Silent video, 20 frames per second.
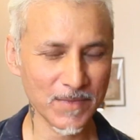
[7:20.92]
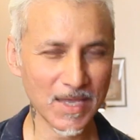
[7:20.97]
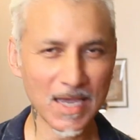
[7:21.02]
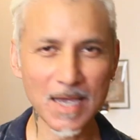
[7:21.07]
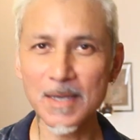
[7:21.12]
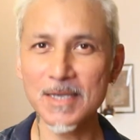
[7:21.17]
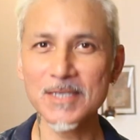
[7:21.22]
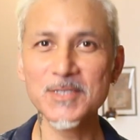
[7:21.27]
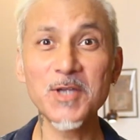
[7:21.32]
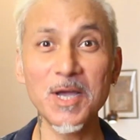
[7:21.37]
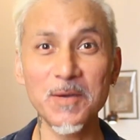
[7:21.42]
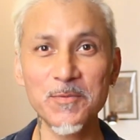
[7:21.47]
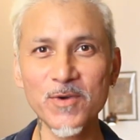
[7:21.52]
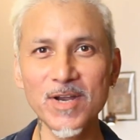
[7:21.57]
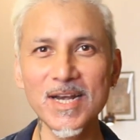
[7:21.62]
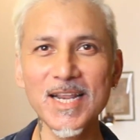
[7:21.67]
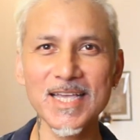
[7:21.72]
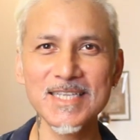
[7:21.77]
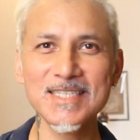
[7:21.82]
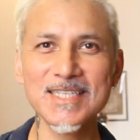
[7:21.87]
Uh, so I'm
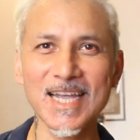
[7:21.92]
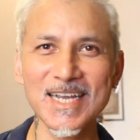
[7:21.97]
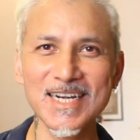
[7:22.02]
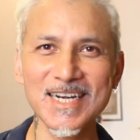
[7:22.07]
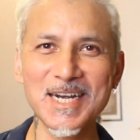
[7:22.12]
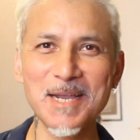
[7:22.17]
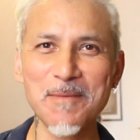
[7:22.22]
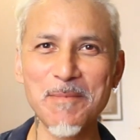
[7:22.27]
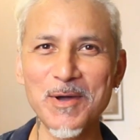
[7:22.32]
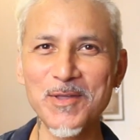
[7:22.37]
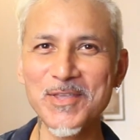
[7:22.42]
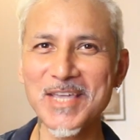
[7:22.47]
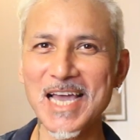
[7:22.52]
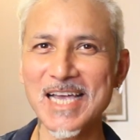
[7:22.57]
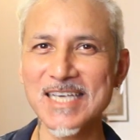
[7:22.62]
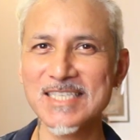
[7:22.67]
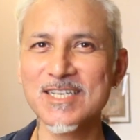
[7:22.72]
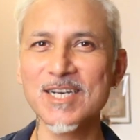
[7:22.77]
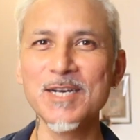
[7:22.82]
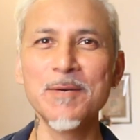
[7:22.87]
really excited about the
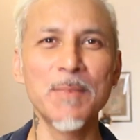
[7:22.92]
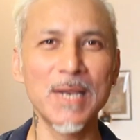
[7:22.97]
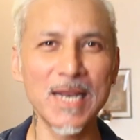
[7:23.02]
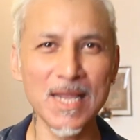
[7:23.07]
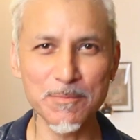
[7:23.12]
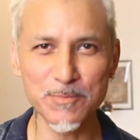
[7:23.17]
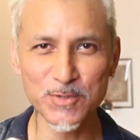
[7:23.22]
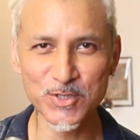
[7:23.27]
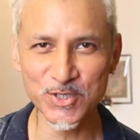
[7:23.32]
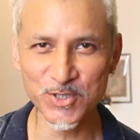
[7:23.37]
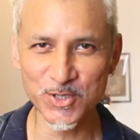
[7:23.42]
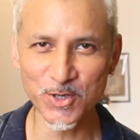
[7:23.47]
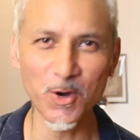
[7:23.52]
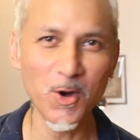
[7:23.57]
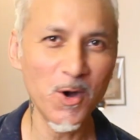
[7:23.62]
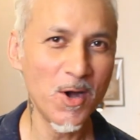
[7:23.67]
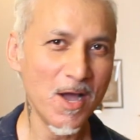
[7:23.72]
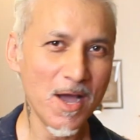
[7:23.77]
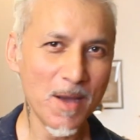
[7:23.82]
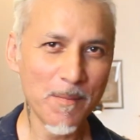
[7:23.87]
ice cream, and I'm
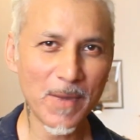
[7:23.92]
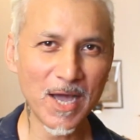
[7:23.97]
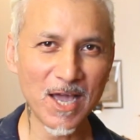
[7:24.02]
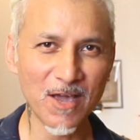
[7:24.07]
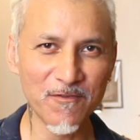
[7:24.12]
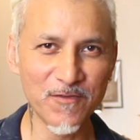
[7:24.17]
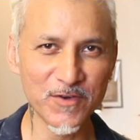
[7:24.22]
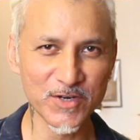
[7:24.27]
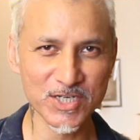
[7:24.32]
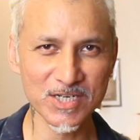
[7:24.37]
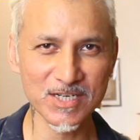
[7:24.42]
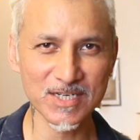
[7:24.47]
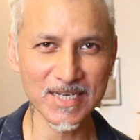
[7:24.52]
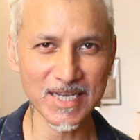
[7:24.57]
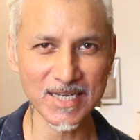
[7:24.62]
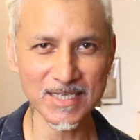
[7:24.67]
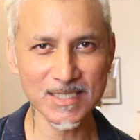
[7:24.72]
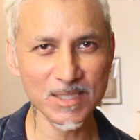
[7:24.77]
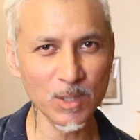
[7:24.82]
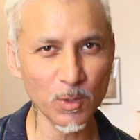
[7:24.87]
sure my official
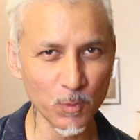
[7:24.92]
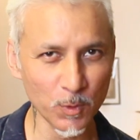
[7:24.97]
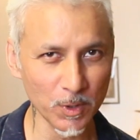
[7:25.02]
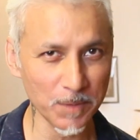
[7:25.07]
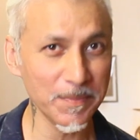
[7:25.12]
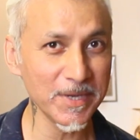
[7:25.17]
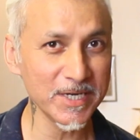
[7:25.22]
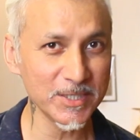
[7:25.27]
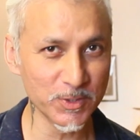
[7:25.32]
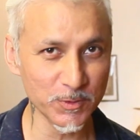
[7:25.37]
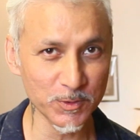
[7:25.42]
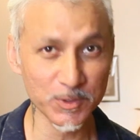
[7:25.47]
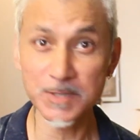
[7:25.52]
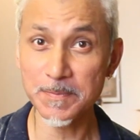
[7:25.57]
taster would be too,